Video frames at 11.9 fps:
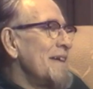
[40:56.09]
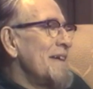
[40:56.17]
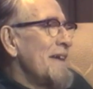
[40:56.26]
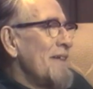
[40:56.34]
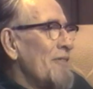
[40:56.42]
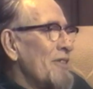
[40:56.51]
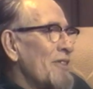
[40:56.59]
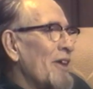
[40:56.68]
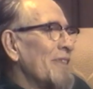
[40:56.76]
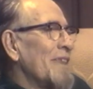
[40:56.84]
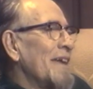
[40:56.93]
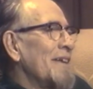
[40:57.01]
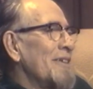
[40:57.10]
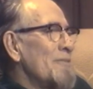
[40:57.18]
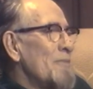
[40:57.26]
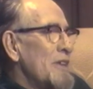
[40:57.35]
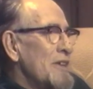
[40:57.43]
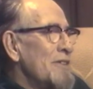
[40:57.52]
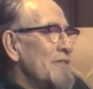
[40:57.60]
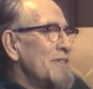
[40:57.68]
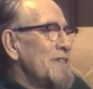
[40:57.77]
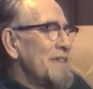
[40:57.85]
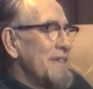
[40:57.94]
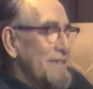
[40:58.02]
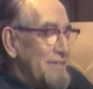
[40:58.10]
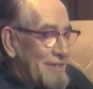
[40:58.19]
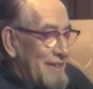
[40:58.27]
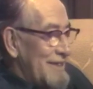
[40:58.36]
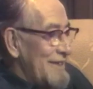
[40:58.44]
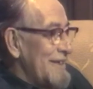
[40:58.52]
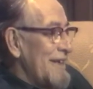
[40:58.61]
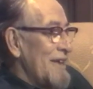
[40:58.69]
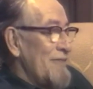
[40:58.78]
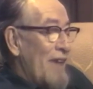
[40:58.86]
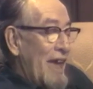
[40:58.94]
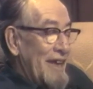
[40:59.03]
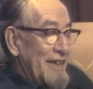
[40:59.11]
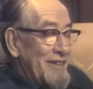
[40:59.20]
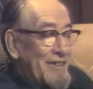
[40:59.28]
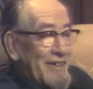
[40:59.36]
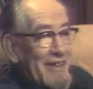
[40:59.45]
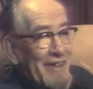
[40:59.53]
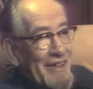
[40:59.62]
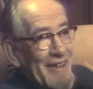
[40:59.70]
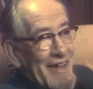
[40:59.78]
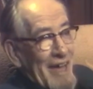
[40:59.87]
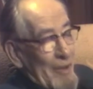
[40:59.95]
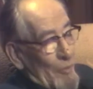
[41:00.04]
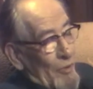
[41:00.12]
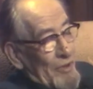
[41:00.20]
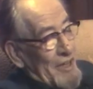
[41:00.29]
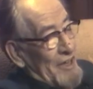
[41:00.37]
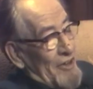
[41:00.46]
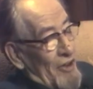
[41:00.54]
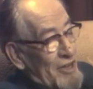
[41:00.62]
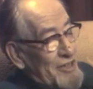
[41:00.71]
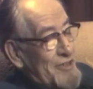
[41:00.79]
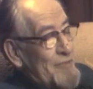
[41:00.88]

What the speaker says: if we thought they could be used to advantage and didn't cost too